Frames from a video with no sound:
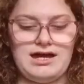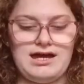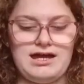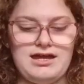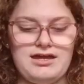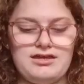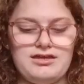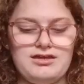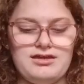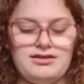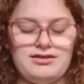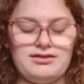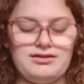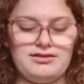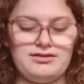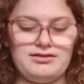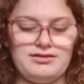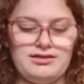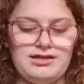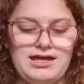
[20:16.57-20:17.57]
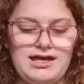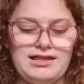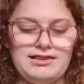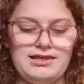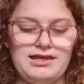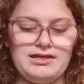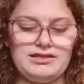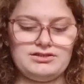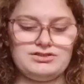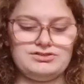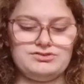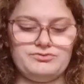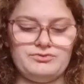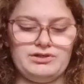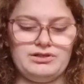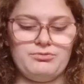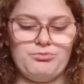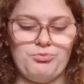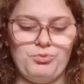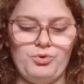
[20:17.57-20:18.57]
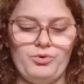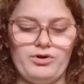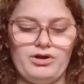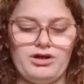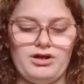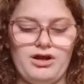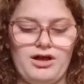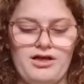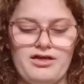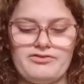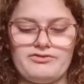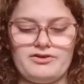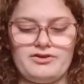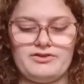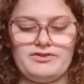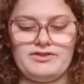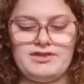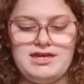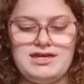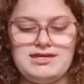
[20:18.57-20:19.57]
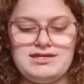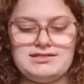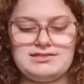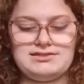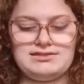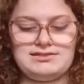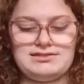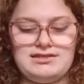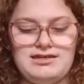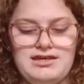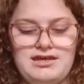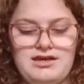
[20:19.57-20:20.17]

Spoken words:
I like doing more other things,